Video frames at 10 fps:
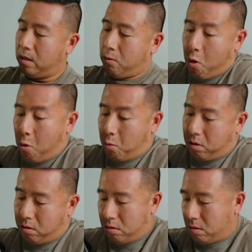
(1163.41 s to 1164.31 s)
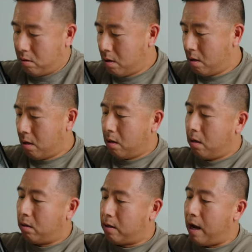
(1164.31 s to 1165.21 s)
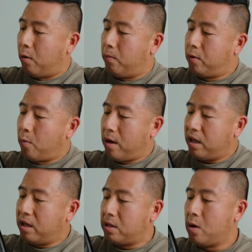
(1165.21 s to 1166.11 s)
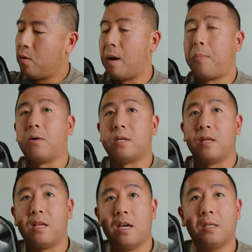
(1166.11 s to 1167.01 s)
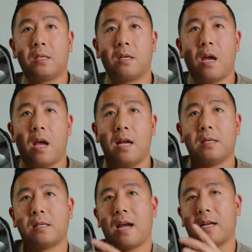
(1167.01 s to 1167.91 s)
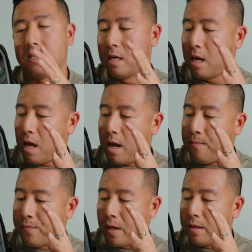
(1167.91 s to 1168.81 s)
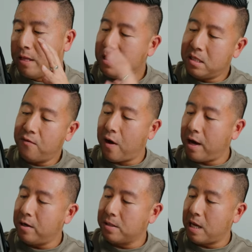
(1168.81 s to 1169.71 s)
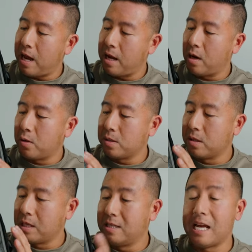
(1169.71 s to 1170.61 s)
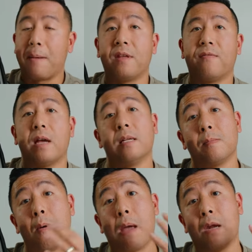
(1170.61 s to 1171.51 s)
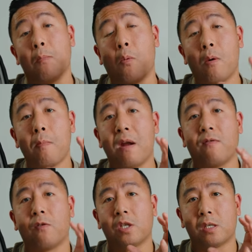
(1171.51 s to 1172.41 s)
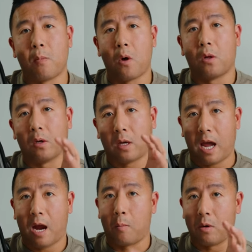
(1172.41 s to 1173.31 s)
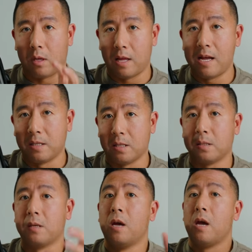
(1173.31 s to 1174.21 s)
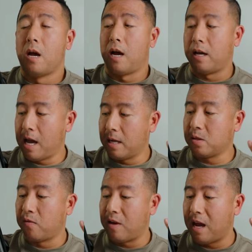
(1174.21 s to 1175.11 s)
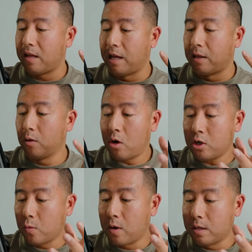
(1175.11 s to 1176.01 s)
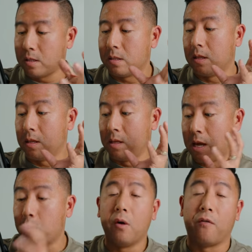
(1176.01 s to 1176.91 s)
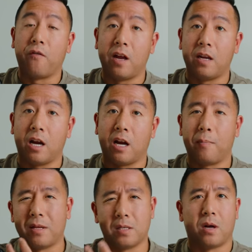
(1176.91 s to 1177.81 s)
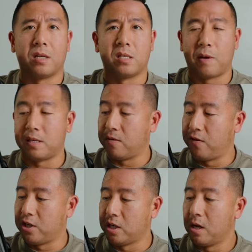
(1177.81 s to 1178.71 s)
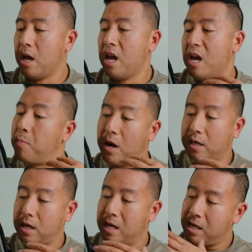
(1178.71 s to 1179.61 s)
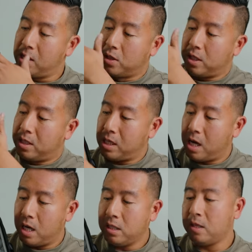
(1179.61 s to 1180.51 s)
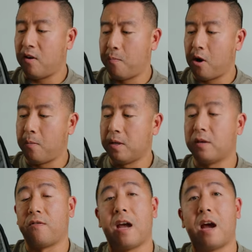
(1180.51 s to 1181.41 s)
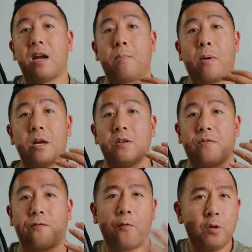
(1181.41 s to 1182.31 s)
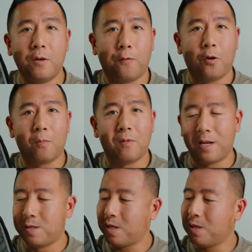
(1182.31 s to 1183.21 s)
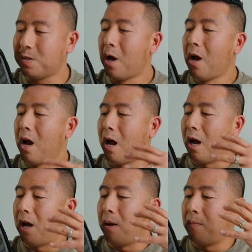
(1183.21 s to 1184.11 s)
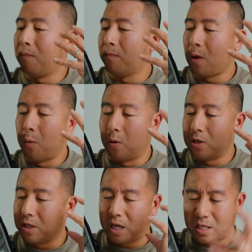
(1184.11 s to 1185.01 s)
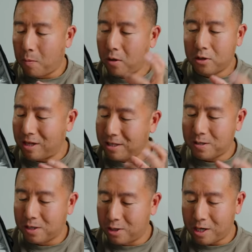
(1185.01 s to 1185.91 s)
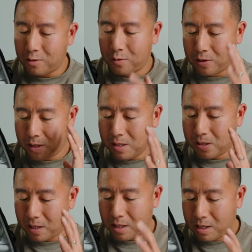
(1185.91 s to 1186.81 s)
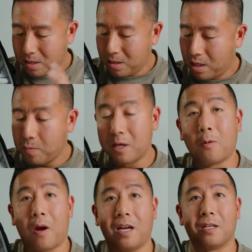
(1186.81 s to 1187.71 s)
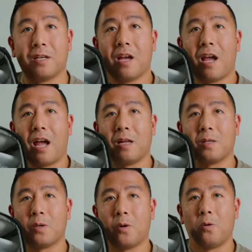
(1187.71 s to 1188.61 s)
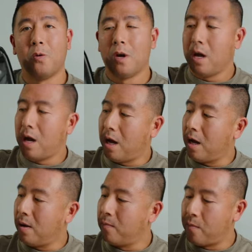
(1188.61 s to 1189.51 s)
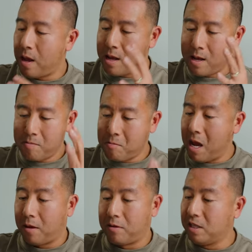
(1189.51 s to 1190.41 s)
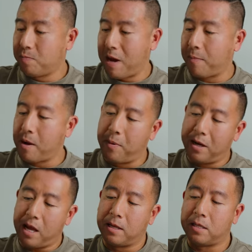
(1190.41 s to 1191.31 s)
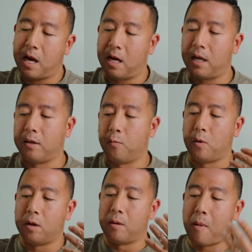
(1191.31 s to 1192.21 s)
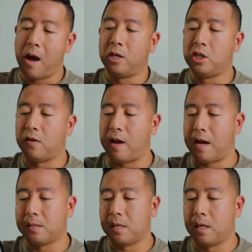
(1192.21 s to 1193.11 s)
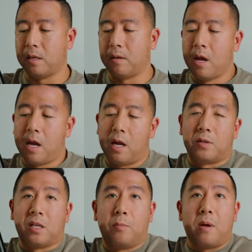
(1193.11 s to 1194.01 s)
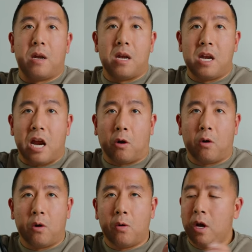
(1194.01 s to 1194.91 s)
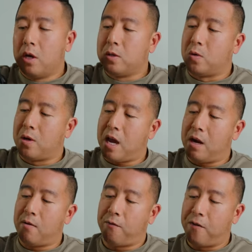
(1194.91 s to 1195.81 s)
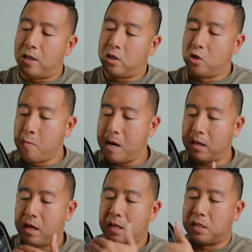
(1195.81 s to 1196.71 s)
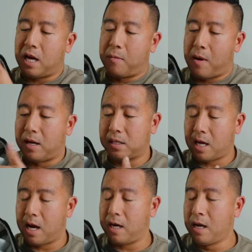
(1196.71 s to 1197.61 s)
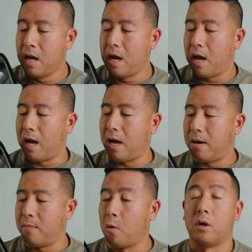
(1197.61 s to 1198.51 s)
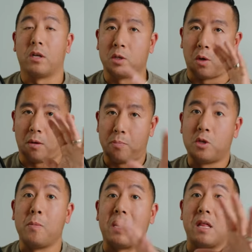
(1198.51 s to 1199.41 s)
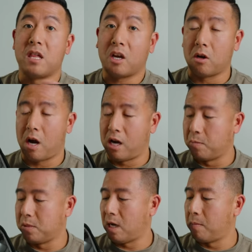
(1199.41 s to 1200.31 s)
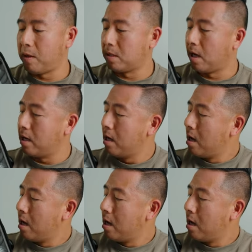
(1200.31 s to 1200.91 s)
Ooh. Now, the one thing to note about this is that these dividers and also the depth of it is meant for smaller camera lenses. Again, so if you had like larger ones, they will fit in here, but it's not as space efficient. But there's tons of compartments. If you had a bunch of Fujifilm lenses, or just like smaller lenses in general, this is going to be great. And so, this backpack. But again, it's kind of like where the Mindshift has, it's a little bit narrow, so you can't fit too many things side by side, too many thicker items side by side.